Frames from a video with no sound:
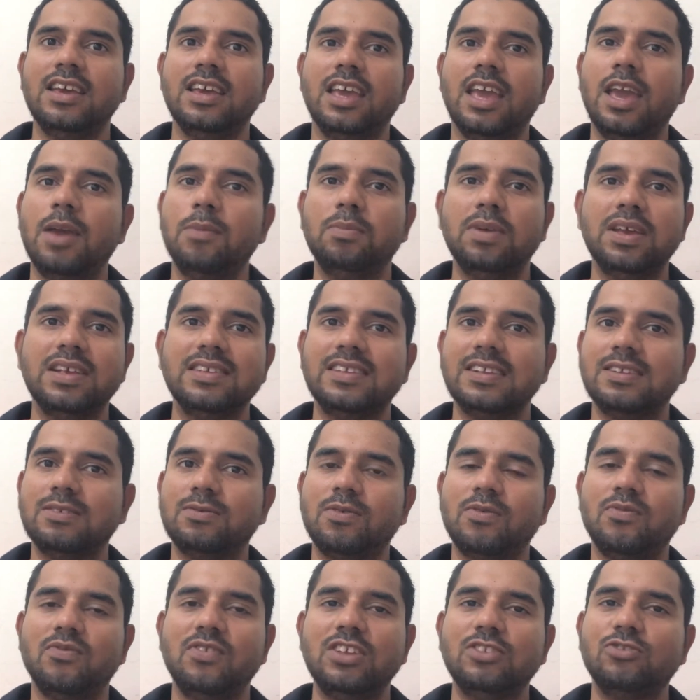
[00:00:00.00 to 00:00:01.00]

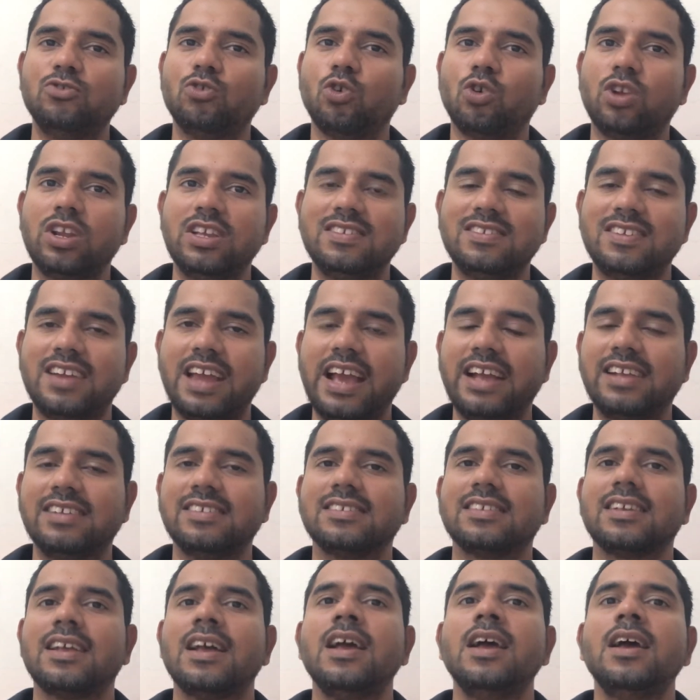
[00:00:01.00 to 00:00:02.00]
AP650 storage tanks.